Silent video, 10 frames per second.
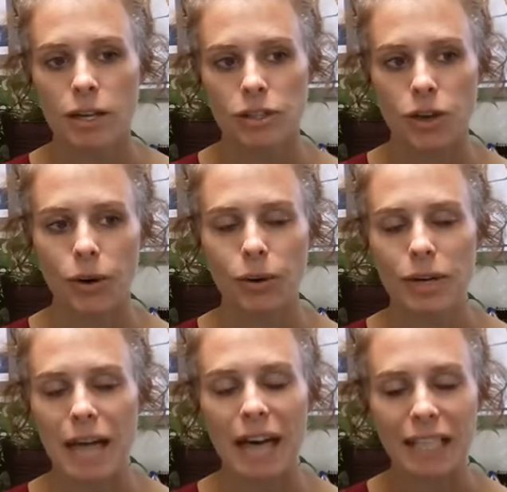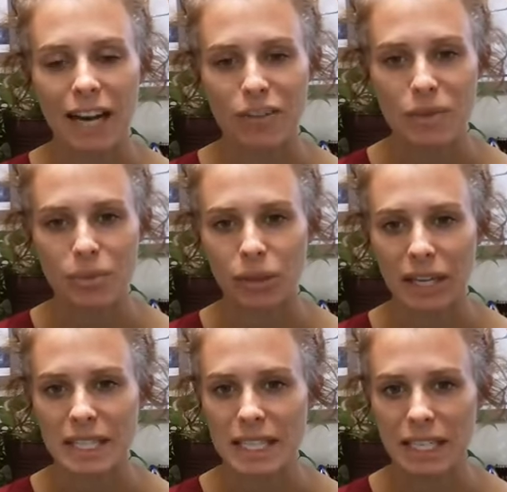So not a lot of people
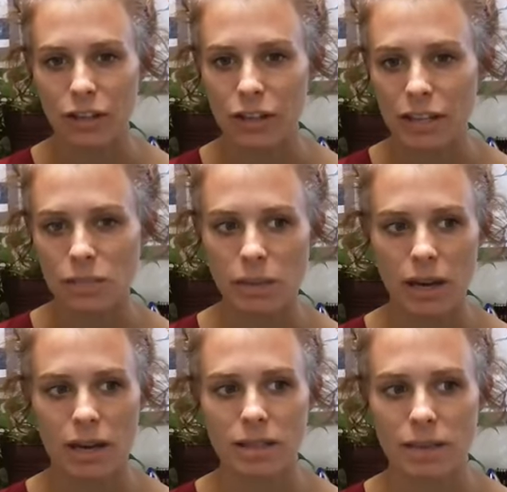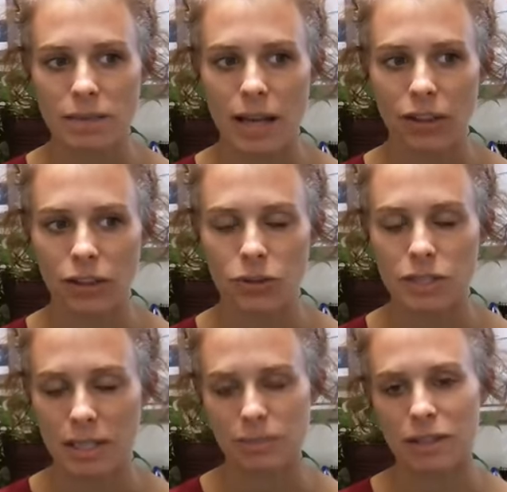like to hear this because I'm telling you to
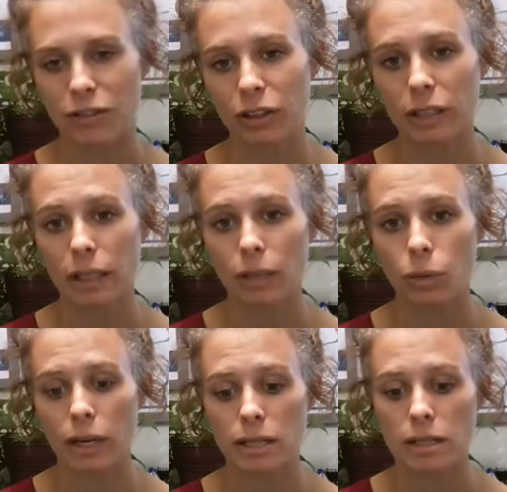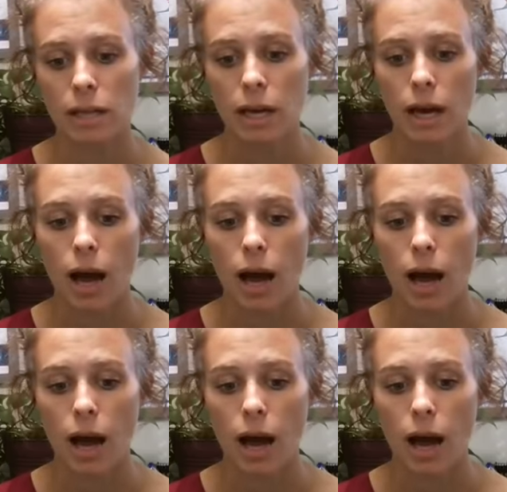sleep differently than what is